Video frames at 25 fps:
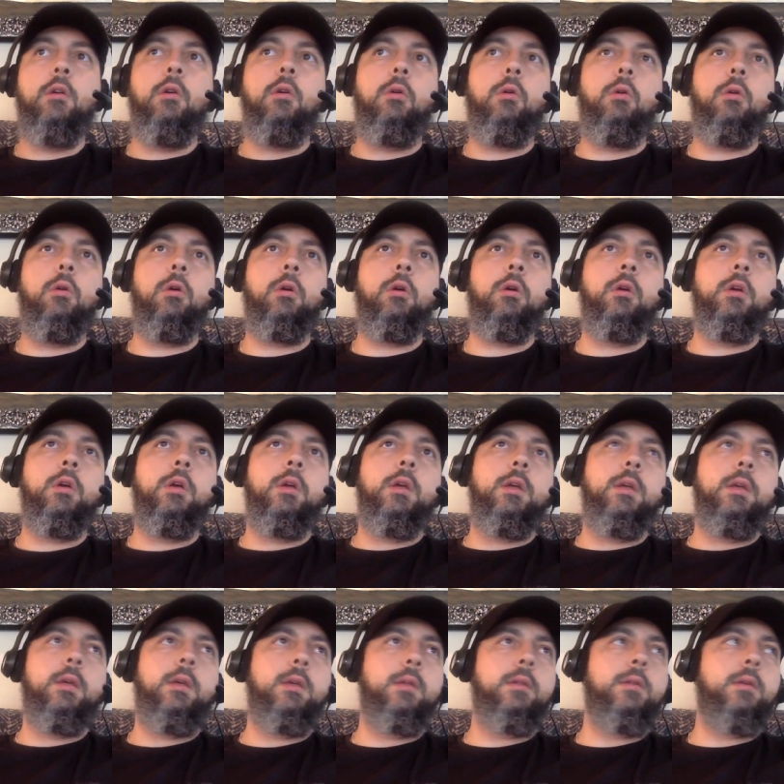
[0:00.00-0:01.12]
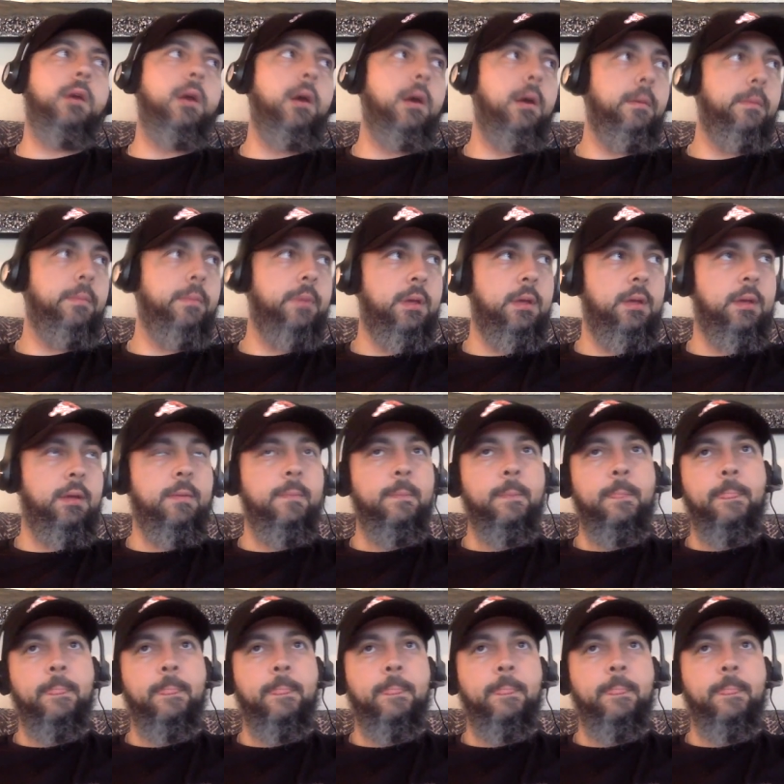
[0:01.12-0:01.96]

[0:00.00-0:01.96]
Or he taught me